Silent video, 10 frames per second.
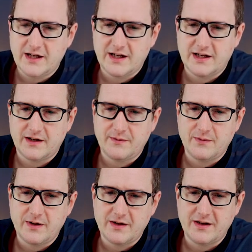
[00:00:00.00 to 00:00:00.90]

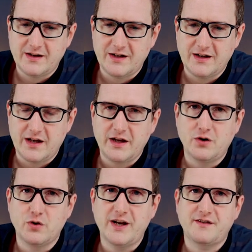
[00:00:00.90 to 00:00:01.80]
a
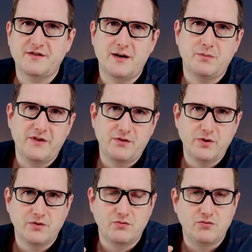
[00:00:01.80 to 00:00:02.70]
good example that
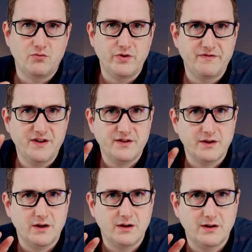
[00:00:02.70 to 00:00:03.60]
we'll
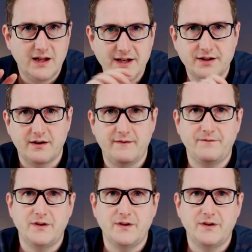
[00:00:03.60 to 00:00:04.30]
revisit later